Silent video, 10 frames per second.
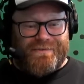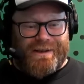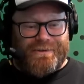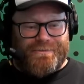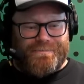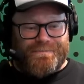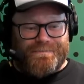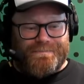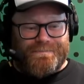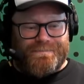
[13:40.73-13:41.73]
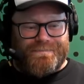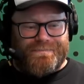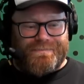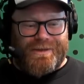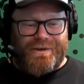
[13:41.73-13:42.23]
value.
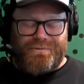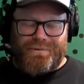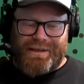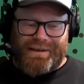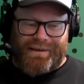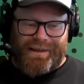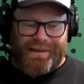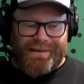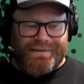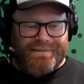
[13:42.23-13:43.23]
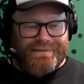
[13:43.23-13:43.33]
Oh, rookie to lead.